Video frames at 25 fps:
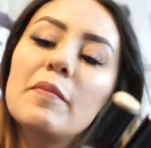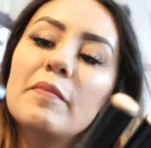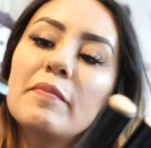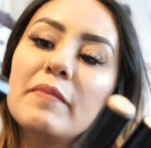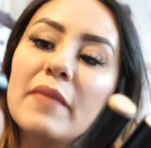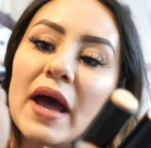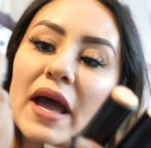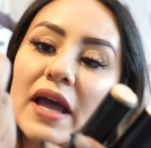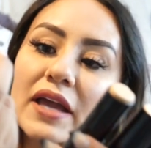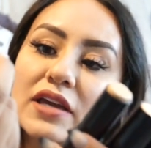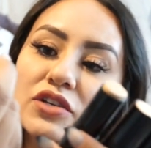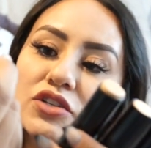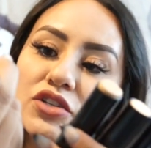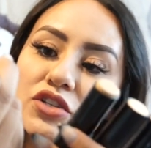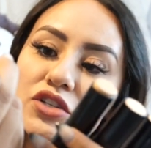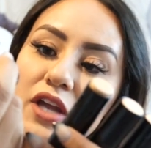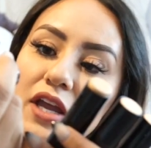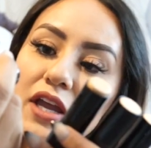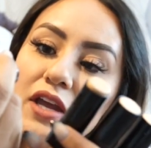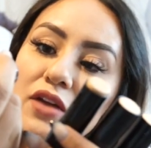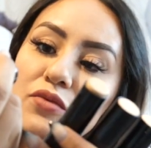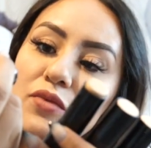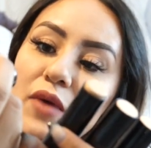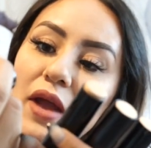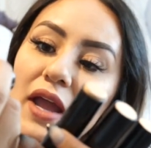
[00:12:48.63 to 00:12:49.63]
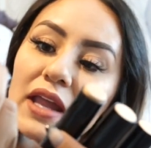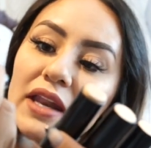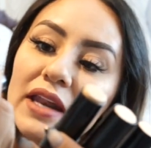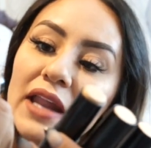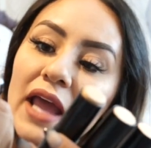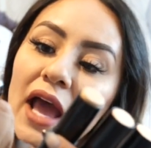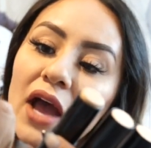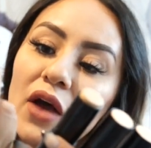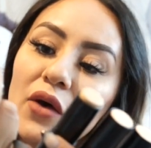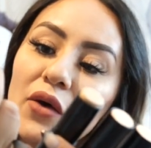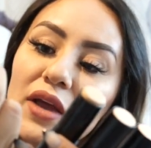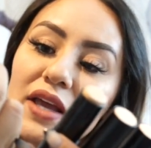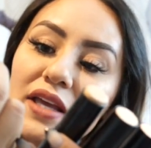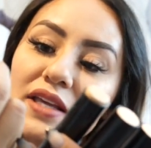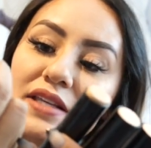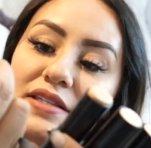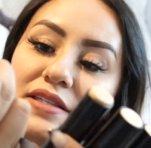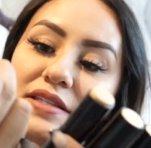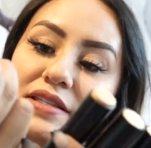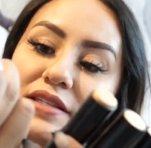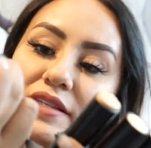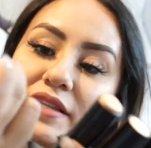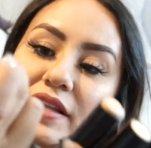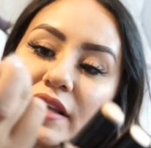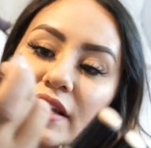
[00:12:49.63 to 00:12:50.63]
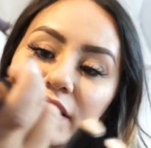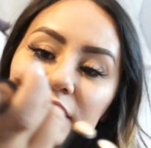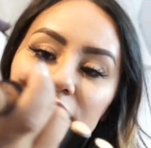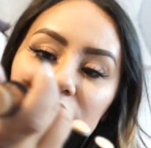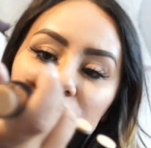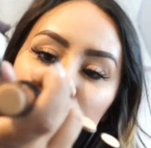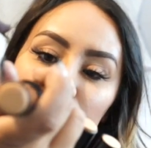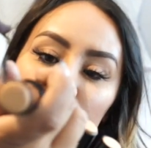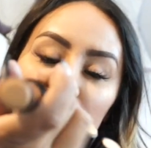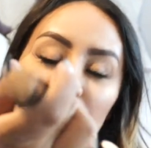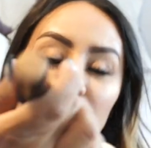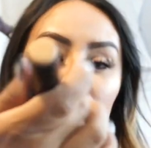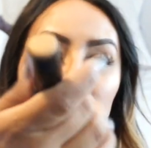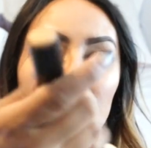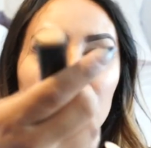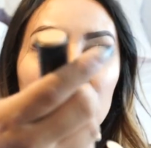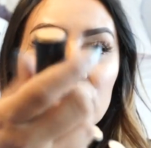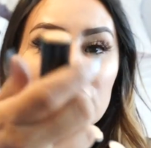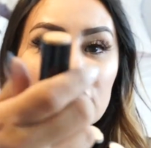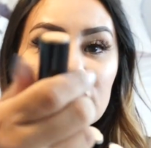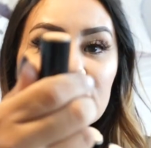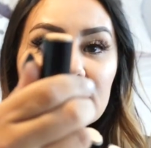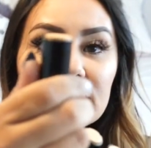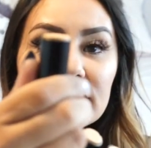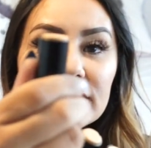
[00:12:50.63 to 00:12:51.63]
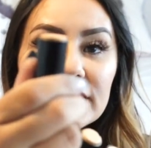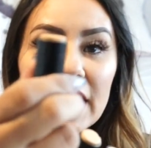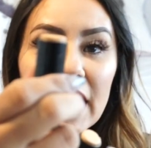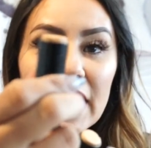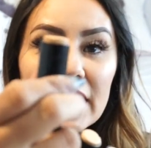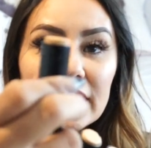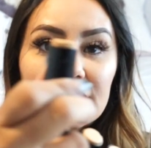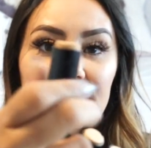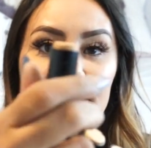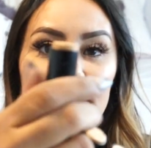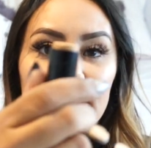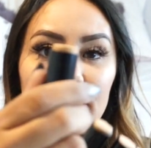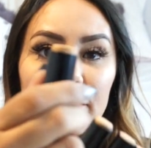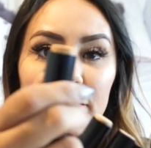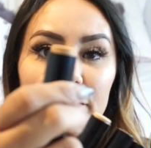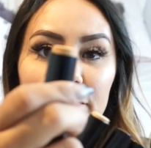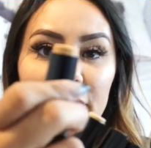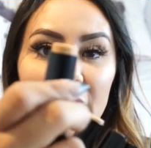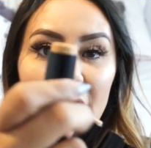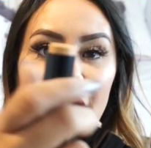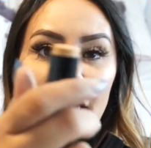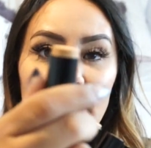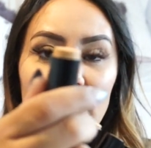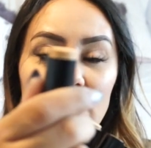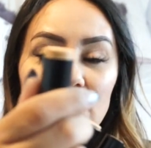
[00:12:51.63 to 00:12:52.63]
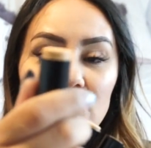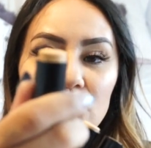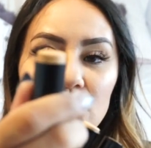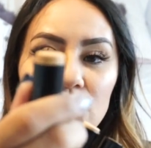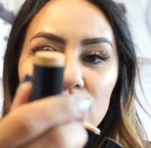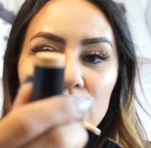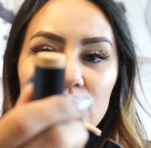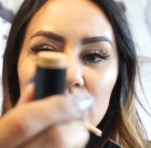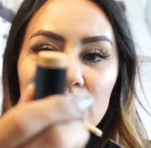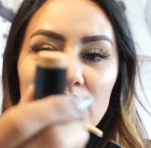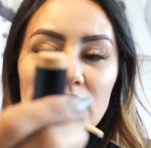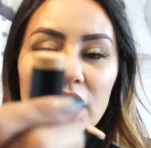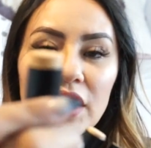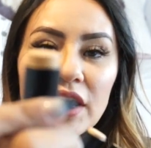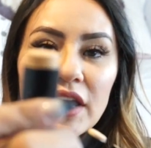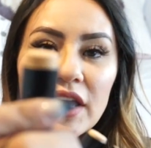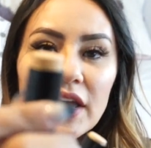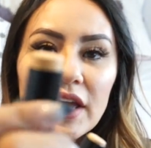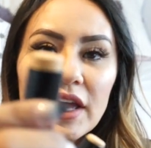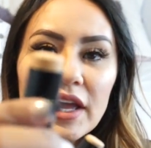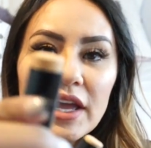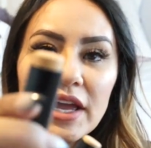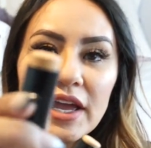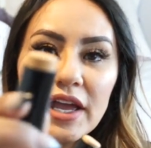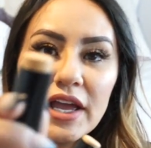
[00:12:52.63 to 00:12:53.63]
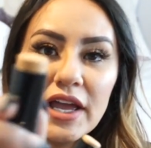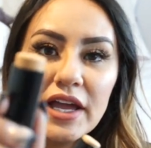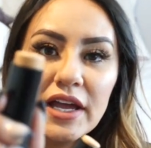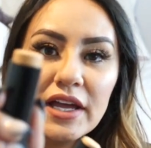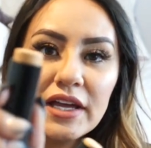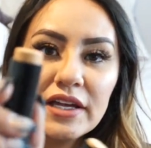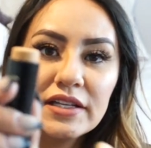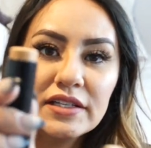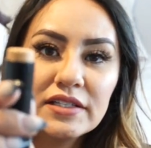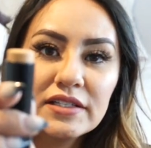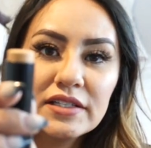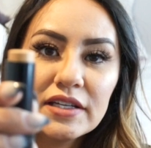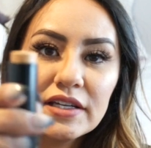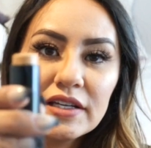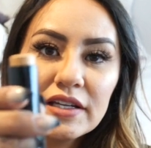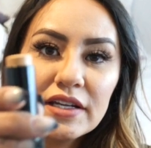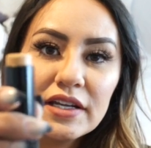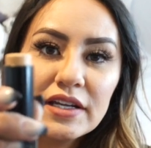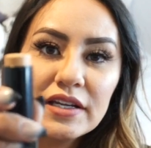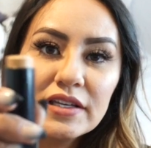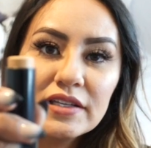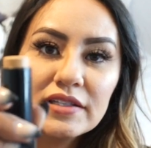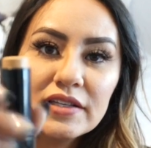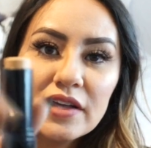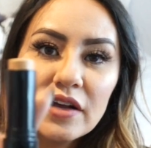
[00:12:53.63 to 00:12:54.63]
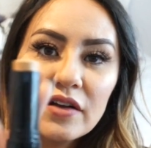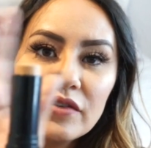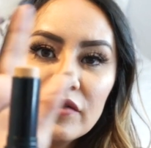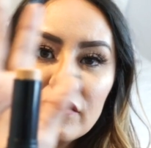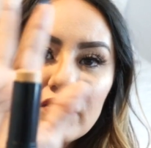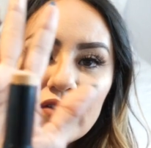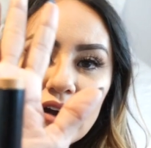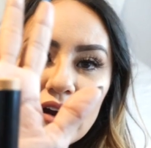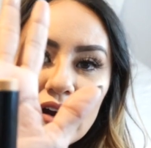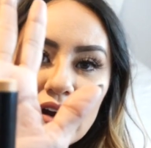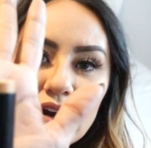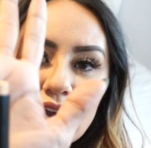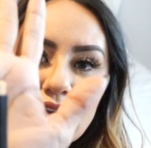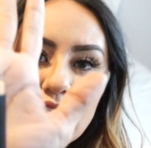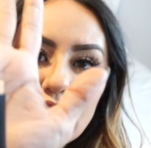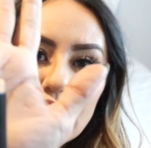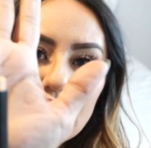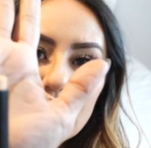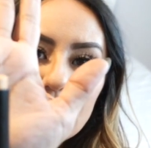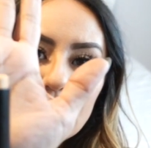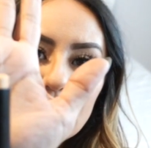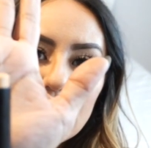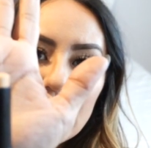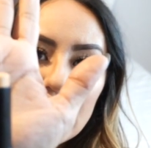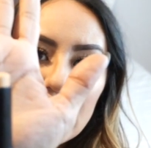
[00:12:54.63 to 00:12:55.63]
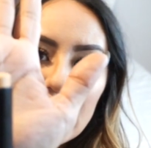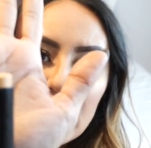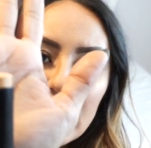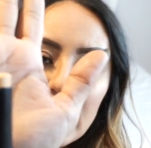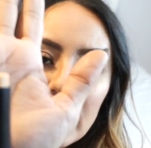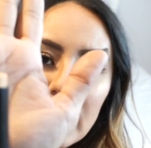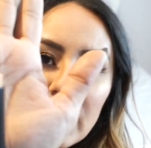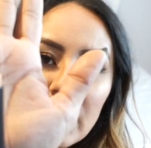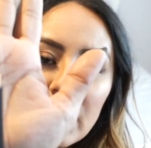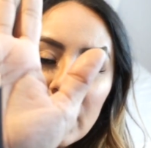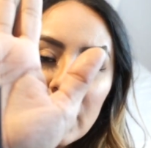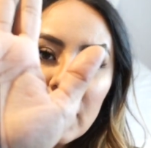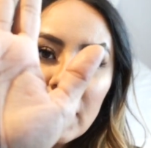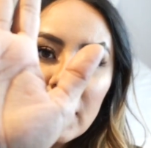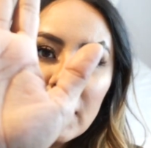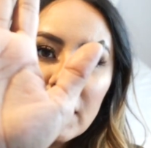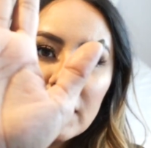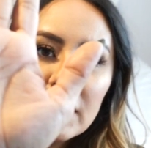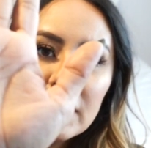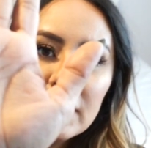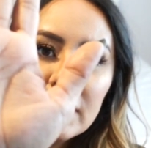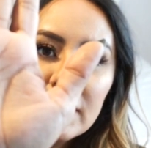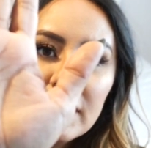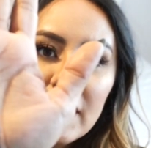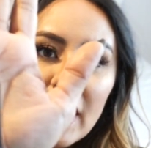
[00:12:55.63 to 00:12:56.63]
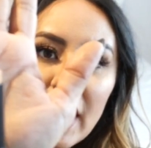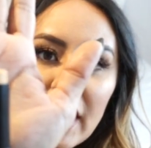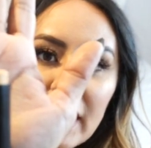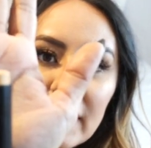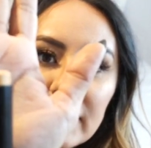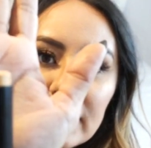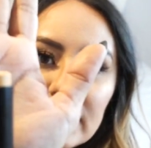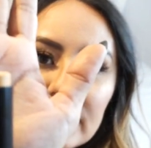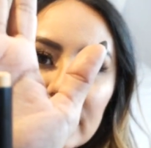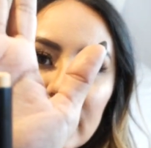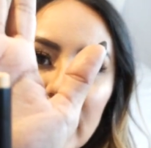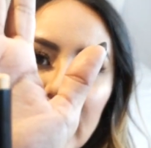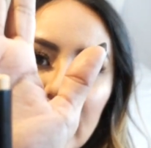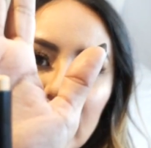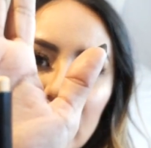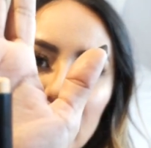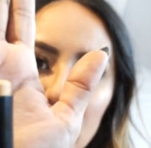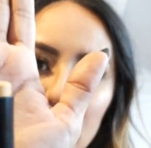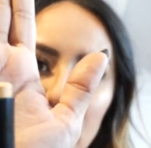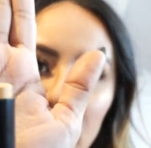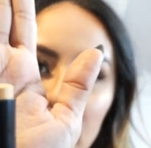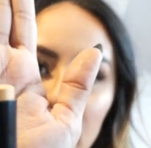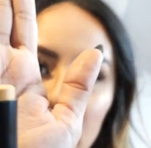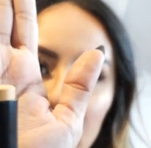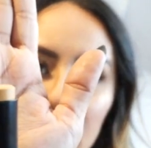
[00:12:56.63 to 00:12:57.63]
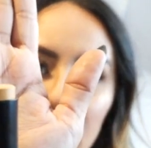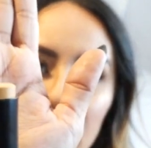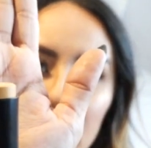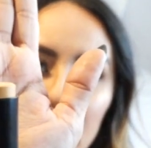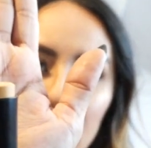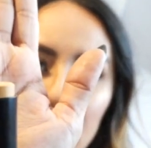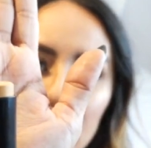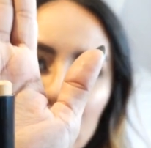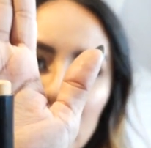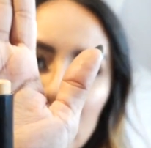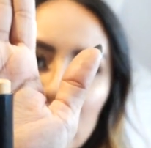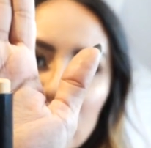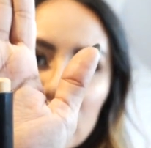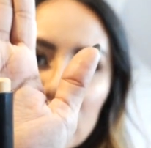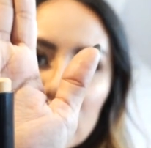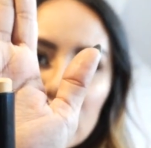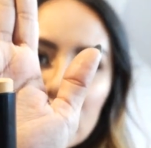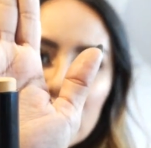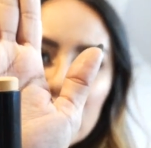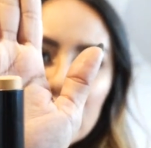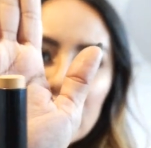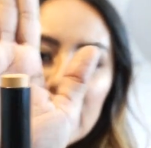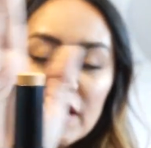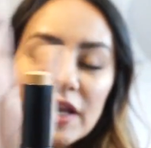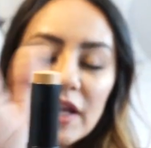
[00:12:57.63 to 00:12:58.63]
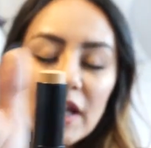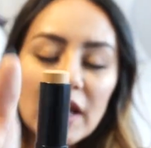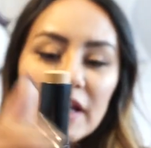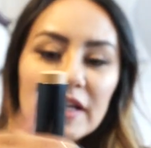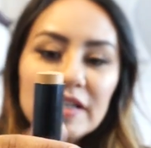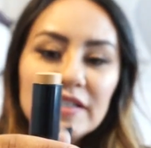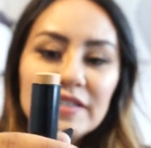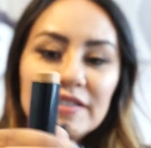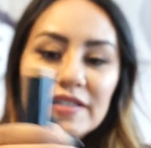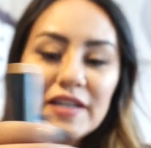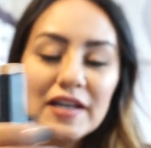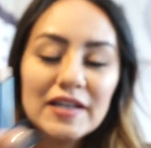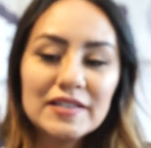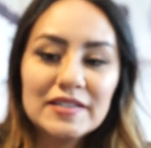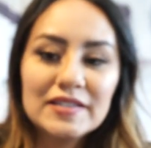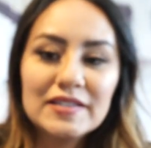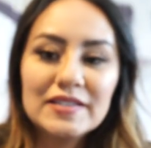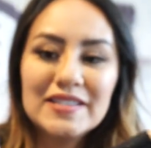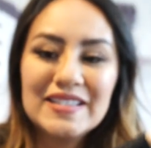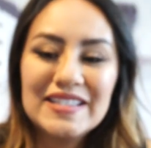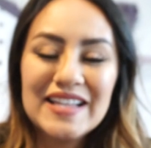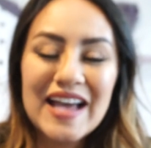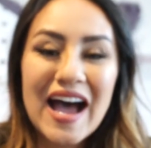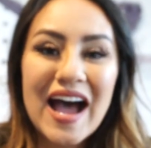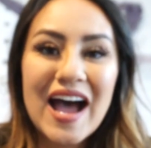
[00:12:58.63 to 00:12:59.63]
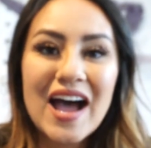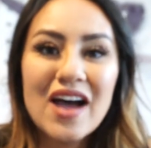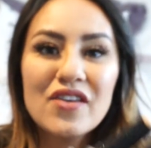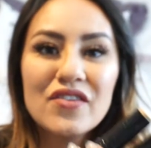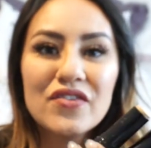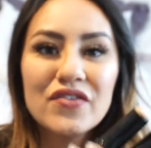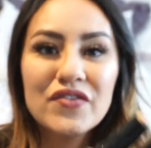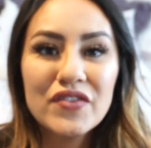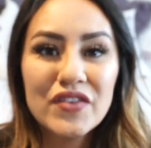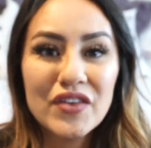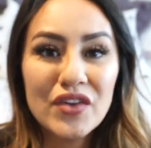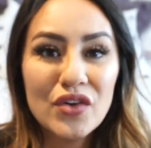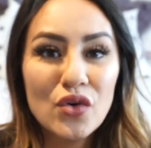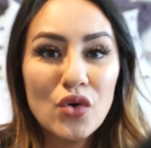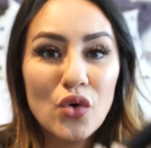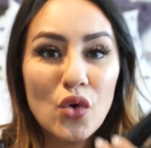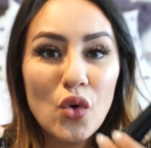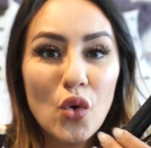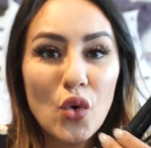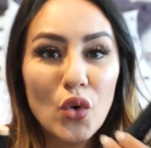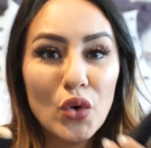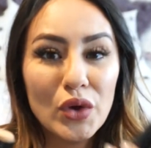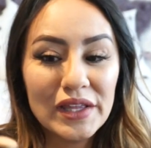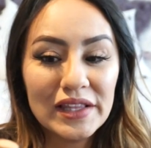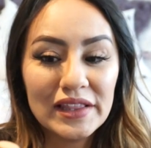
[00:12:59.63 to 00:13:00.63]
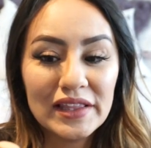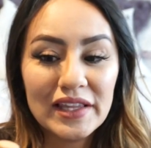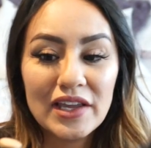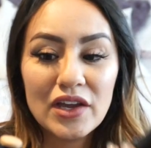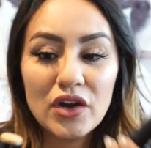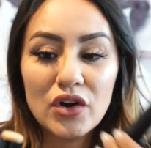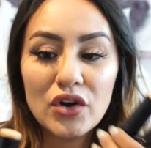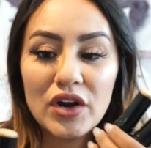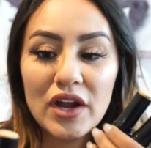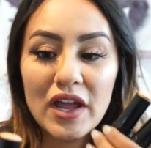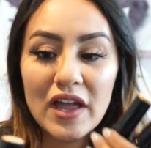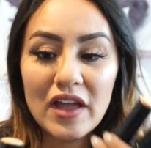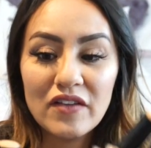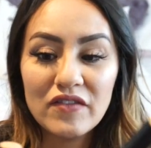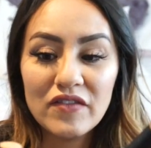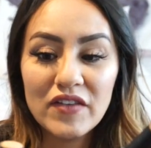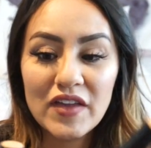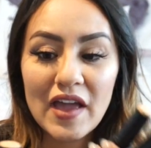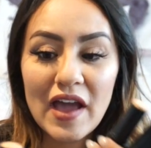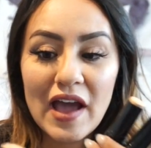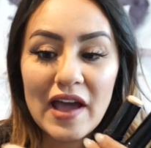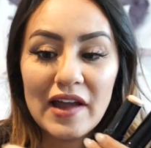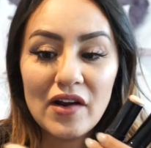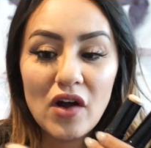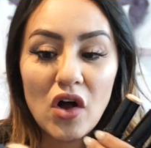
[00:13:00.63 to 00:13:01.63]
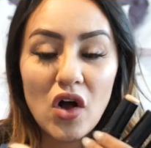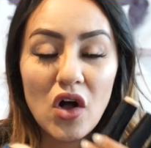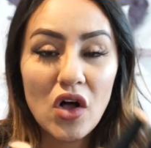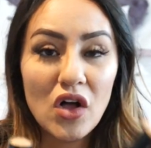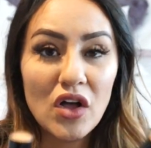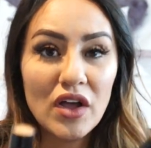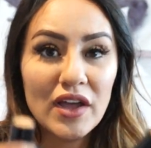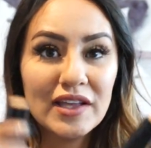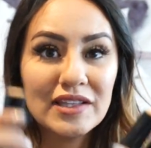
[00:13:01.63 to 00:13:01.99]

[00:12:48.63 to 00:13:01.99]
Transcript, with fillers: My shade right now is this one, which is Sandy Beige, and it is a very, very nice and creamy foundation stick. It does not feel oily or heavy at all.